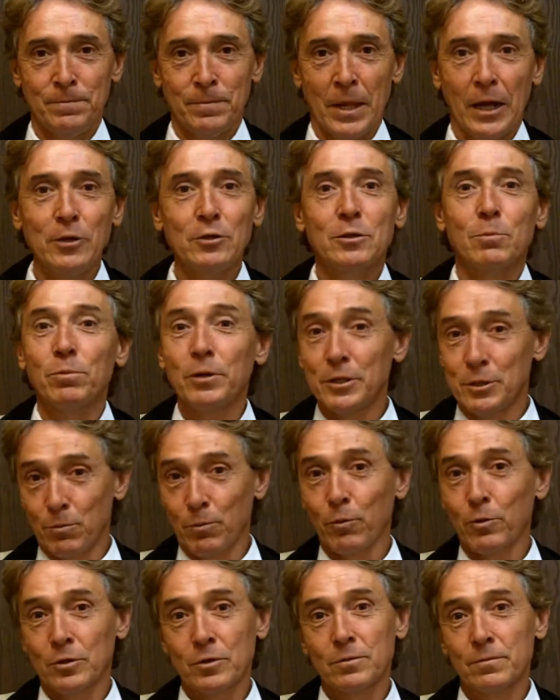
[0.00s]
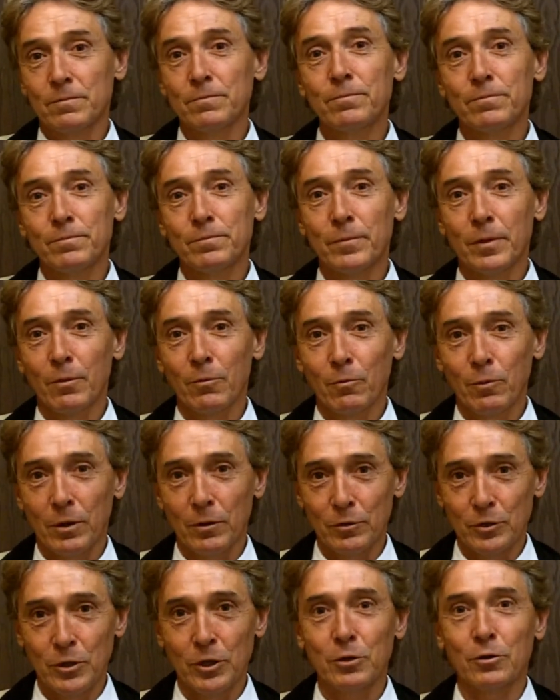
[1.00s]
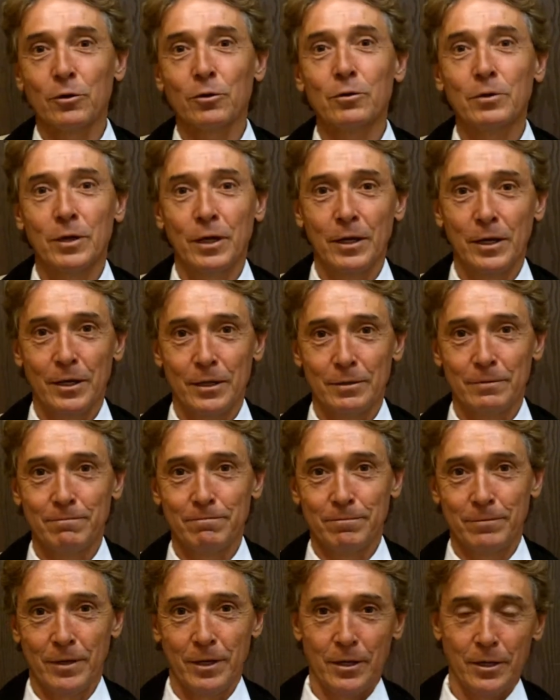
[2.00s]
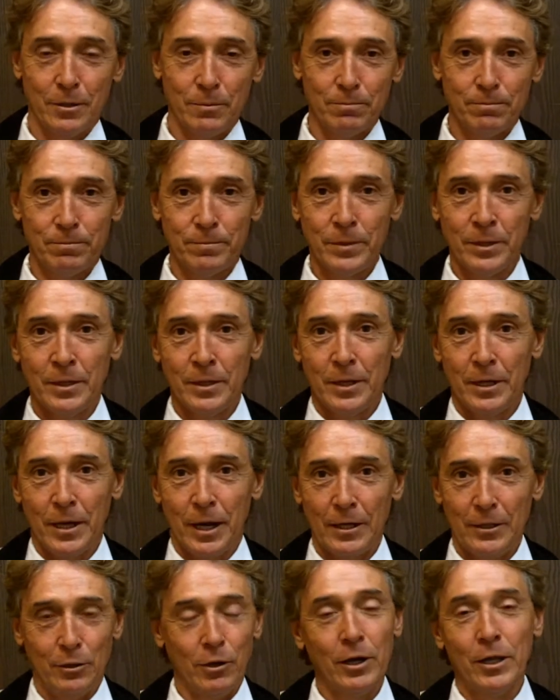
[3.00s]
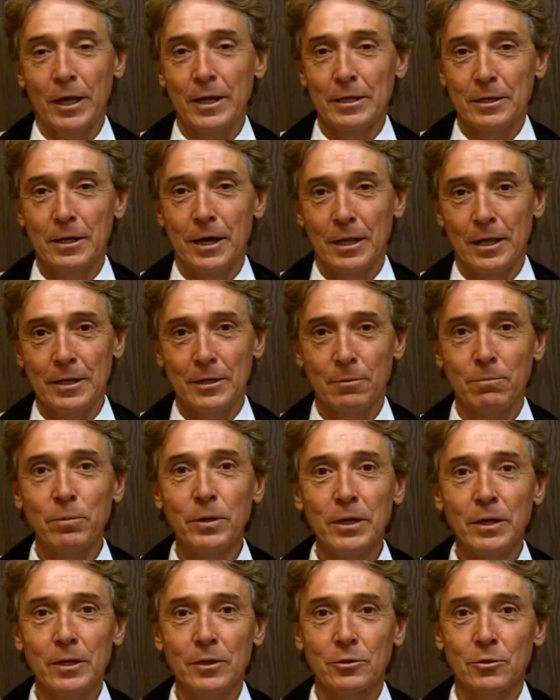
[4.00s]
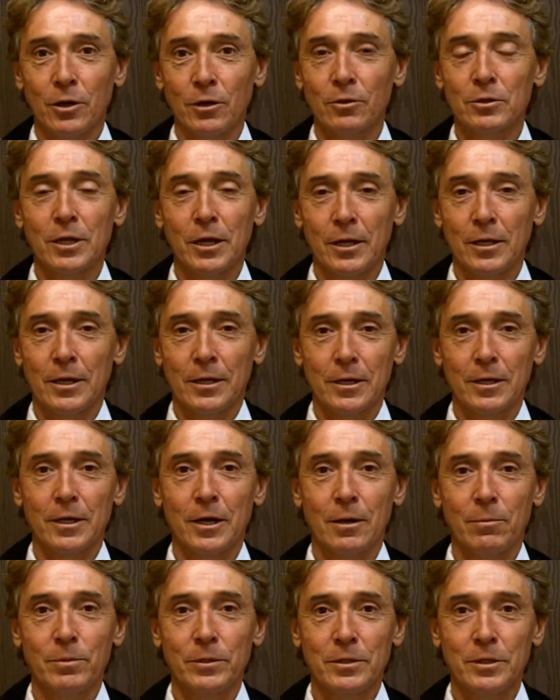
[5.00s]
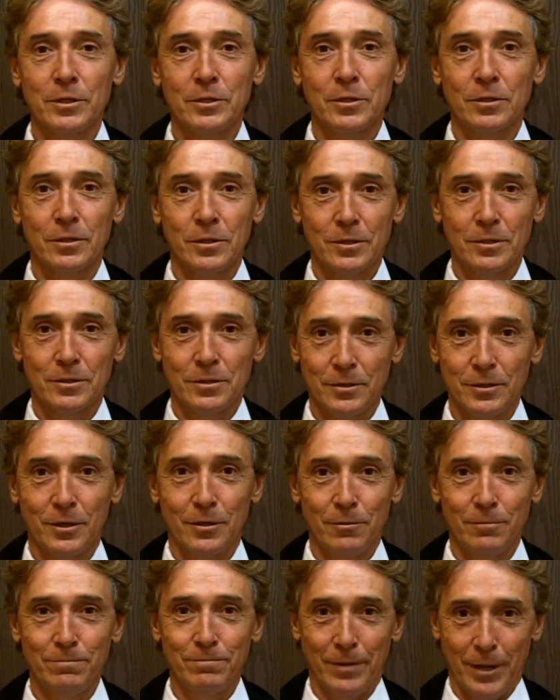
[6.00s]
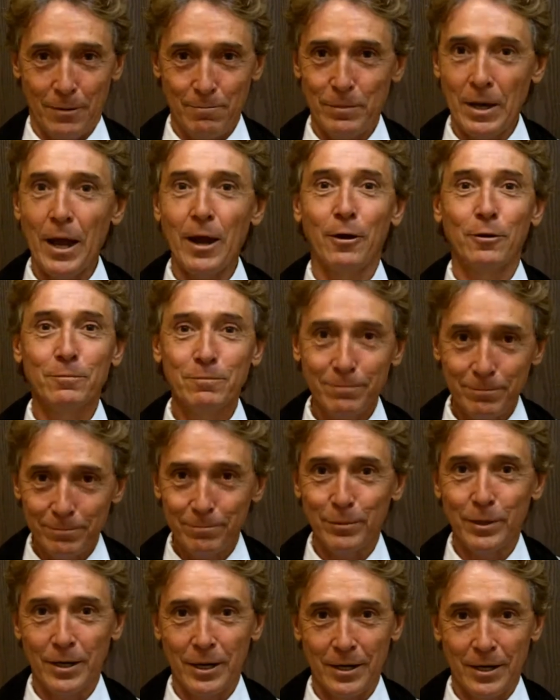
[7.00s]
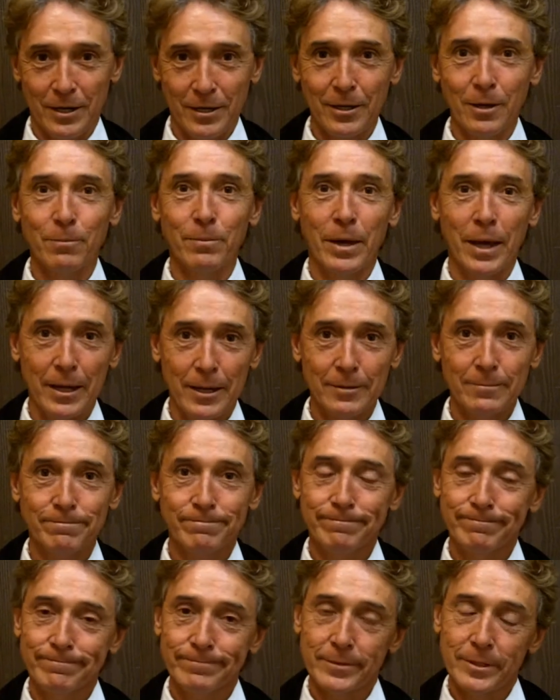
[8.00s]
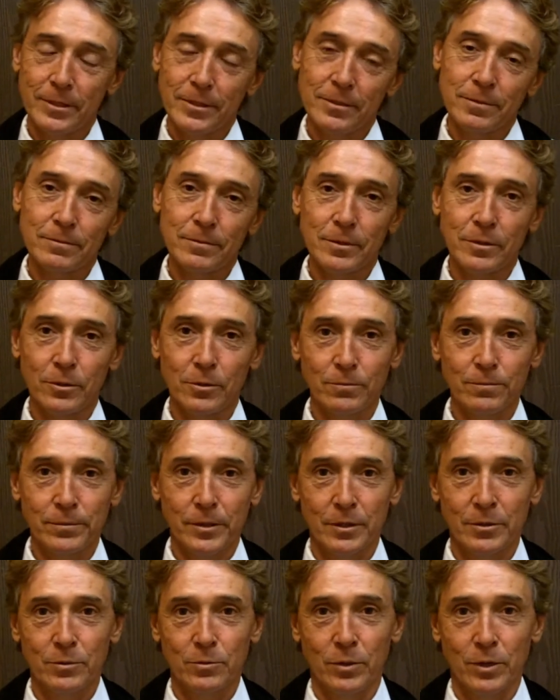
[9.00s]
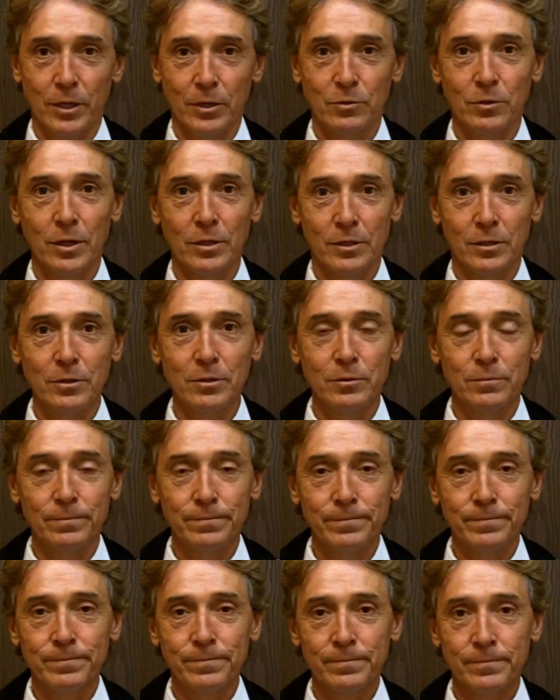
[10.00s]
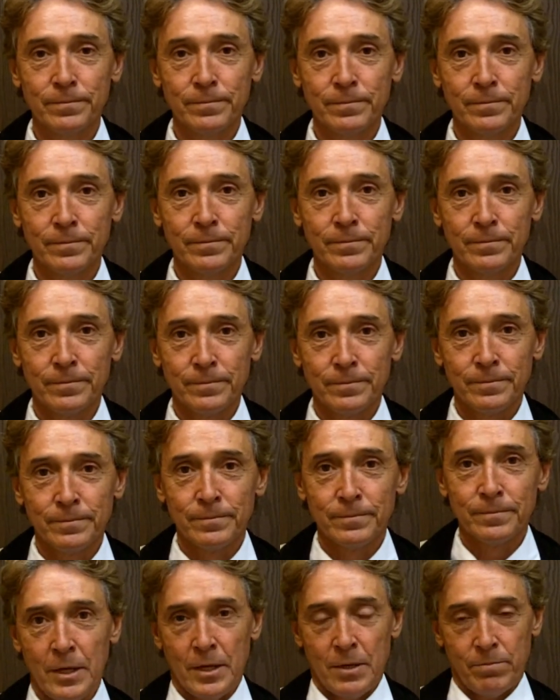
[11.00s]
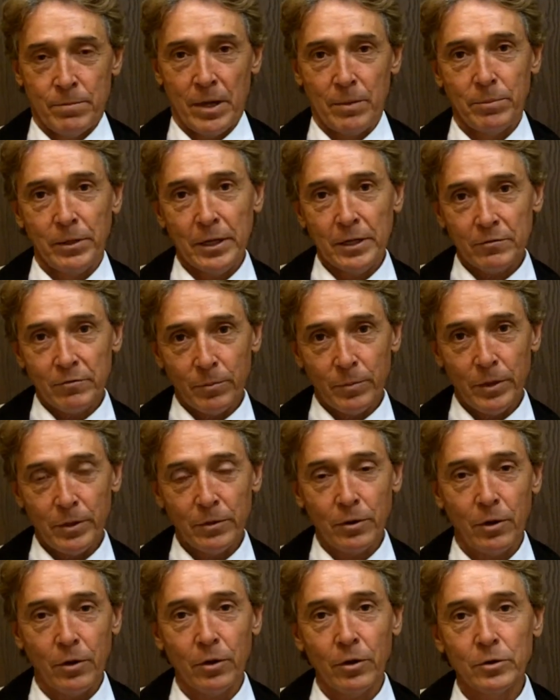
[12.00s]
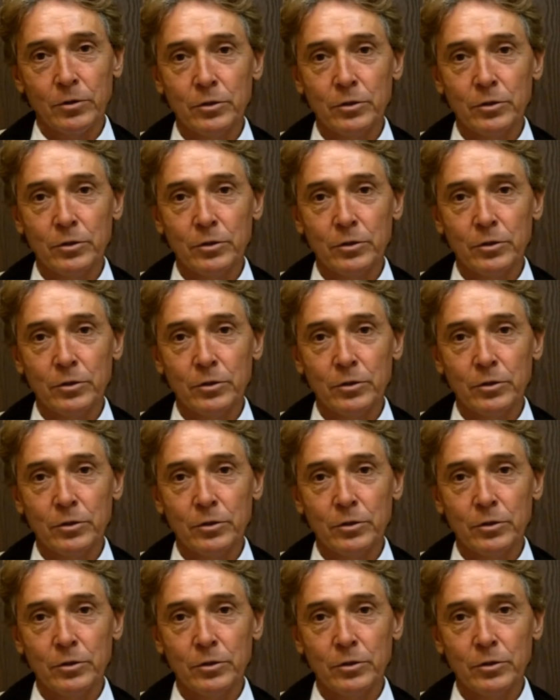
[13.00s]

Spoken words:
I used to play sports when I was younger, and I like competing, so I looked at it like a competition. This is, I'm down, but I got to come back. And so that's what I tried to do. My plans from here are